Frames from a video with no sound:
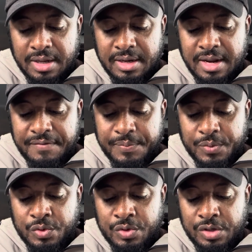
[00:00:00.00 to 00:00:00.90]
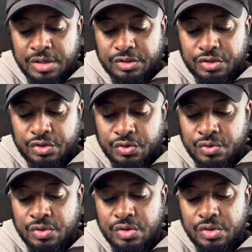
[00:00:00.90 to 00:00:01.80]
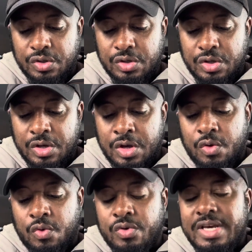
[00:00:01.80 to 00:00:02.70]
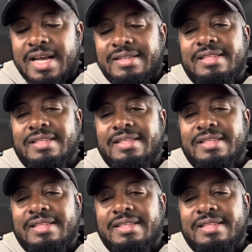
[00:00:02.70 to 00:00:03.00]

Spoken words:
Liverpool 2, Union